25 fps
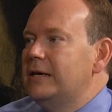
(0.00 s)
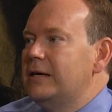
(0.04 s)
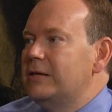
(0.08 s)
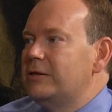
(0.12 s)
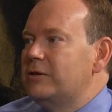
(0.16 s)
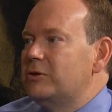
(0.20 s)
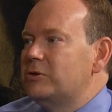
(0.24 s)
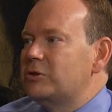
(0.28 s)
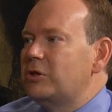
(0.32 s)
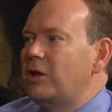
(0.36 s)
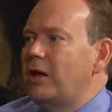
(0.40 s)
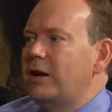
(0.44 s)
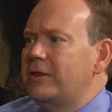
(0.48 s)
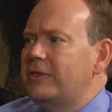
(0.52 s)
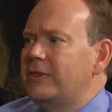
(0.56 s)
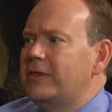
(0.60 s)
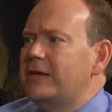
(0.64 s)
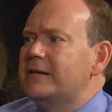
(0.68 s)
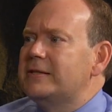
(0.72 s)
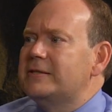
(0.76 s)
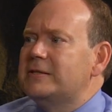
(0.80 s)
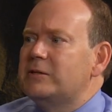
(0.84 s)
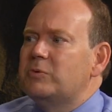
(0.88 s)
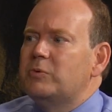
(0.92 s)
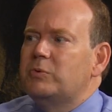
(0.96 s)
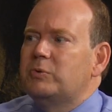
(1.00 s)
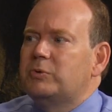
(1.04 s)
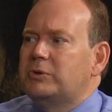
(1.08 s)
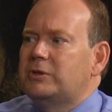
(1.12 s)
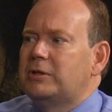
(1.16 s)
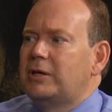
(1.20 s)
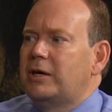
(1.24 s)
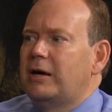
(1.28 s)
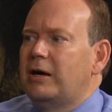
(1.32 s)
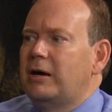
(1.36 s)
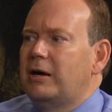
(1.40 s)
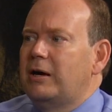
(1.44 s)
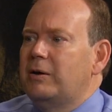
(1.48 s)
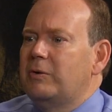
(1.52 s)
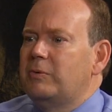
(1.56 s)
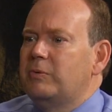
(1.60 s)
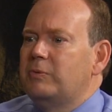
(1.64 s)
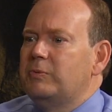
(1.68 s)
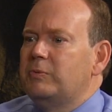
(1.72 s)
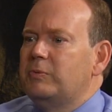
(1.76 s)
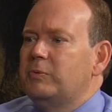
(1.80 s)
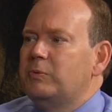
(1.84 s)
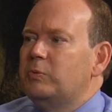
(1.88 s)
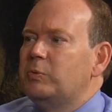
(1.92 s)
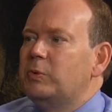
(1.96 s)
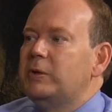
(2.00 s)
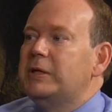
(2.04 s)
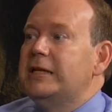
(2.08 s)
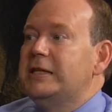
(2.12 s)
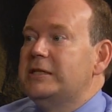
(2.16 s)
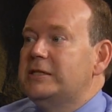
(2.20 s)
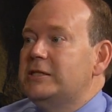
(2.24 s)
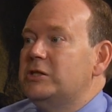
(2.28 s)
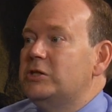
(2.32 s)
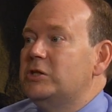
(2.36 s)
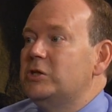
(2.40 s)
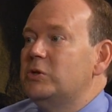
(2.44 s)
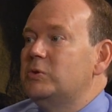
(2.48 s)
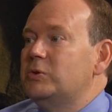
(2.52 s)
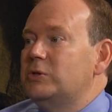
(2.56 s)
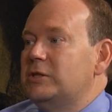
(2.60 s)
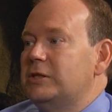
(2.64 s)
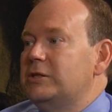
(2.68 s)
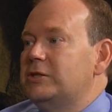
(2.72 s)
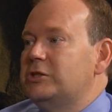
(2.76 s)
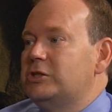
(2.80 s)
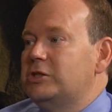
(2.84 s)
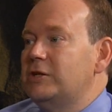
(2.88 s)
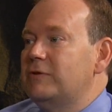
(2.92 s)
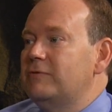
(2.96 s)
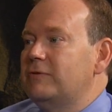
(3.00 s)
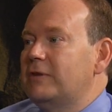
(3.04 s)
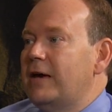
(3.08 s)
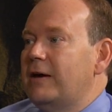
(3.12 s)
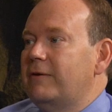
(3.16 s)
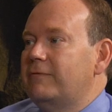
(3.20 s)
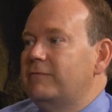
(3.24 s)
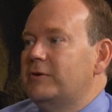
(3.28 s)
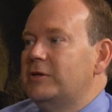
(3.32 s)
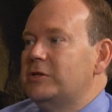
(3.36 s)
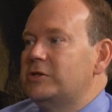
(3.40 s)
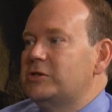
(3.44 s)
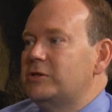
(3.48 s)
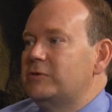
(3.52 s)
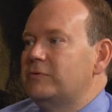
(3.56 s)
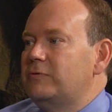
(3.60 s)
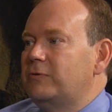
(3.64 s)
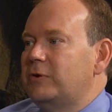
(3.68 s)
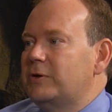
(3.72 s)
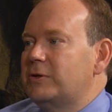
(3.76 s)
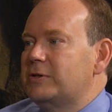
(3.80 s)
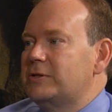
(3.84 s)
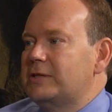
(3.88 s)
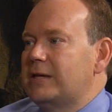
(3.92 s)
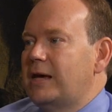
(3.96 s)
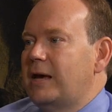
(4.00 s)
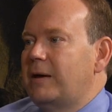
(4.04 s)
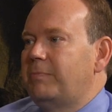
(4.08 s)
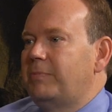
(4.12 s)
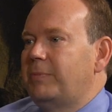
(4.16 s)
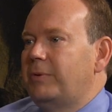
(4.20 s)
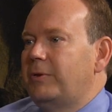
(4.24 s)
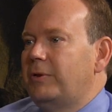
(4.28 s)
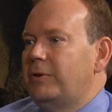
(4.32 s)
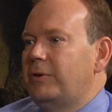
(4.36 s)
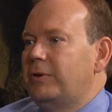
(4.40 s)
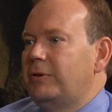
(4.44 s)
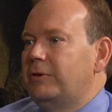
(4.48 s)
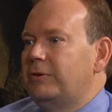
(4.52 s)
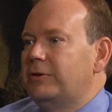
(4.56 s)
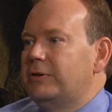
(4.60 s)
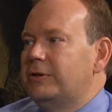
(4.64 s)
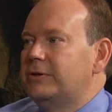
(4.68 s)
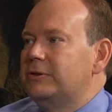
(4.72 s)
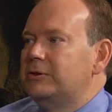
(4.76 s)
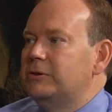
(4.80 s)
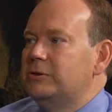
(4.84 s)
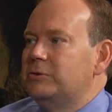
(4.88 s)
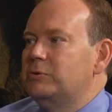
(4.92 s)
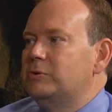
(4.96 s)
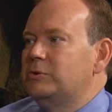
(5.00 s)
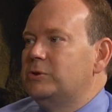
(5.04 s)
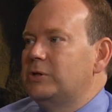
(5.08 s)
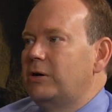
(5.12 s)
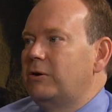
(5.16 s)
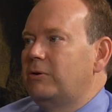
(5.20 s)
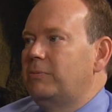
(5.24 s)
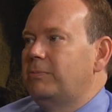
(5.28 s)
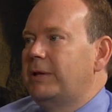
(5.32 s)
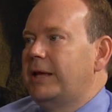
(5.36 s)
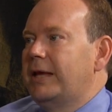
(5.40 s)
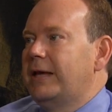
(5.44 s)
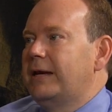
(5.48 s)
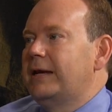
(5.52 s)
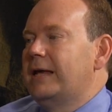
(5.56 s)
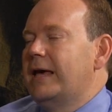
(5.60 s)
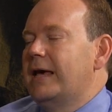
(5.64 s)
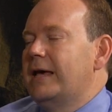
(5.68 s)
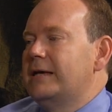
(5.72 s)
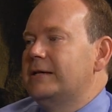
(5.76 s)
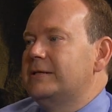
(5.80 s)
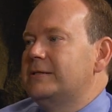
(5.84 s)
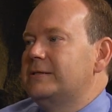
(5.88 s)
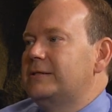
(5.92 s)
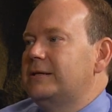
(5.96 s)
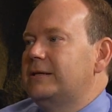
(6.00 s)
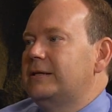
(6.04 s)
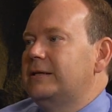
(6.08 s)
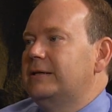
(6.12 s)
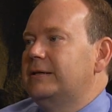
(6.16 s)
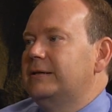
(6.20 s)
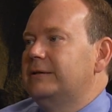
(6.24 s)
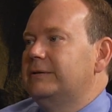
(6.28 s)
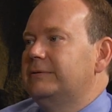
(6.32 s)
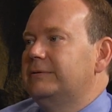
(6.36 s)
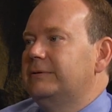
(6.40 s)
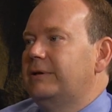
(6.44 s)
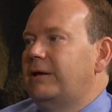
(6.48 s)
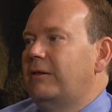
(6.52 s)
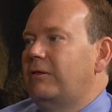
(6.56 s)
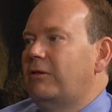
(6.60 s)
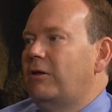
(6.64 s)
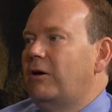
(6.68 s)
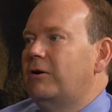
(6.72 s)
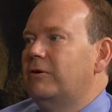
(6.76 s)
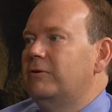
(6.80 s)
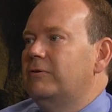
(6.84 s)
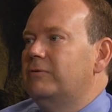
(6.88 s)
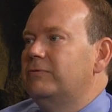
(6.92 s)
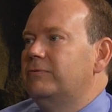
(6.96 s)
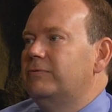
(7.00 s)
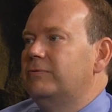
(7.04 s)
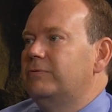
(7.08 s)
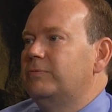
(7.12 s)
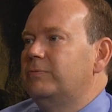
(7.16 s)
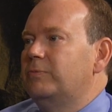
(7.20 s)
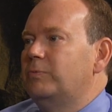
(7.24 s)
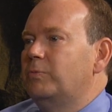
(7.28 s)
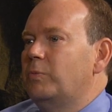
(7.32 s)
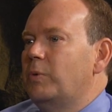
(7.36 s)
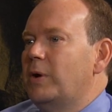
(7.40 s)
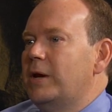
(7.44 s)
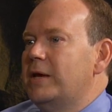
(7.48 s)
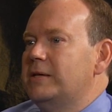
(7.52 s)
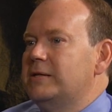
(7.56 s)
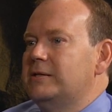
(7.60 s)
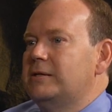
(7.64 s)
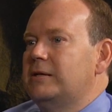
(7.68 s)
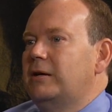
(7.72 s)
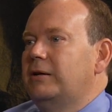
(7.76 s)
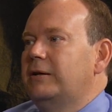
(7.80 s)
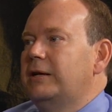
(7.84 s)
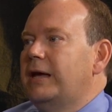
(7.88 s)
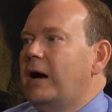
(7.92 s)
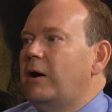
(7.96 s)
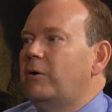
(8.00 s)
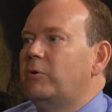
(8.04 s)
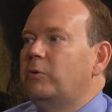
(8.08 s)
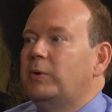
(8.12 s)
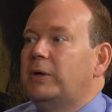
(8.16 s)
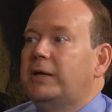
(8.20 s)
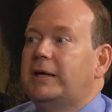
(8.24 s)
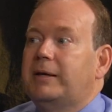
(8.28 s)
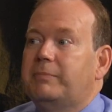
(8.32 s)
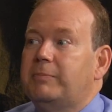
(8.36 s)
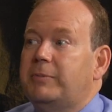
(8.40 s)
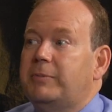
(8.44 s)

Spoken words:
There's a lot of things that we need to do to achieve that vision. For example, the new general plan has a lot of ways on how we can